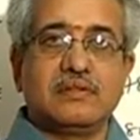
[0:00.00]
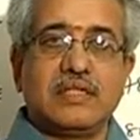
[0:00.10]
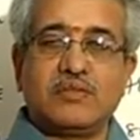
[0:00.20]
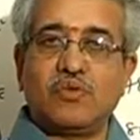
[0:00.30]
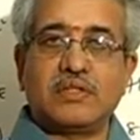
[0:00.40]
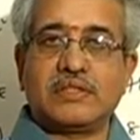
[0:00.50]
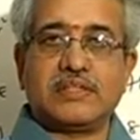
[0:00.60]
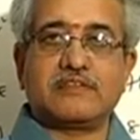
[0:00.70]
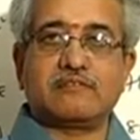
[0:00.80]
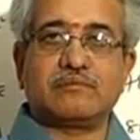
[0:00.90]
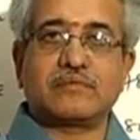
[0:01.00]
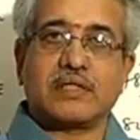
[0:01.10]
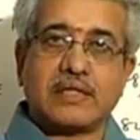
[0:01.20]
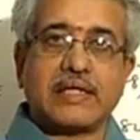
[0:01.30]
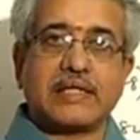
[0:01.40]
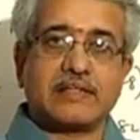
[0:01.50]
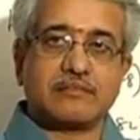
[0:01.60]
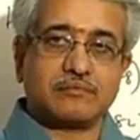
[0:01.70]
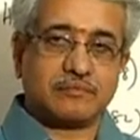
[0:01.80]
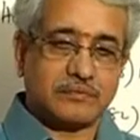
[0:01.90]
It won't change. Take care.
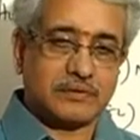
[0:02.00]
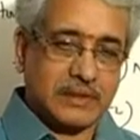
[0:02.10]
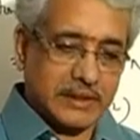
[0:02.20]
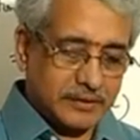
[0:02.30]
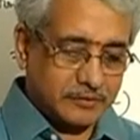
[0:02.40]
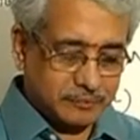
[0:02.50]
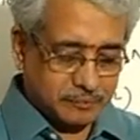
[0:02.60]
Thank you.